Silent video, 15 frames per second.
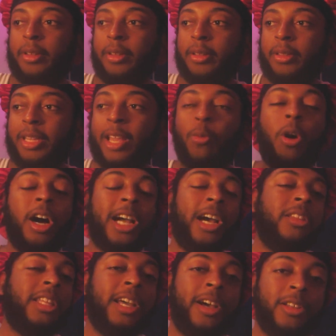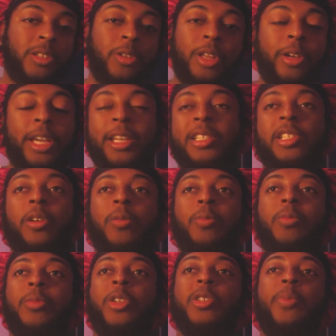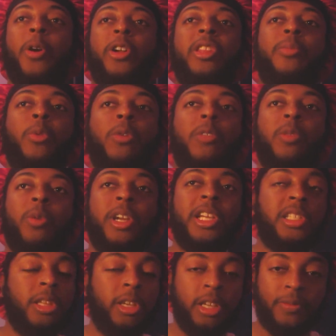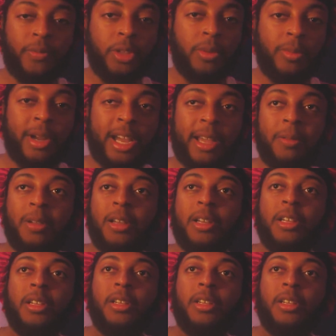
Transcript: They walk out the house. Okay, so there's a part of the movie where he's looking for them, right?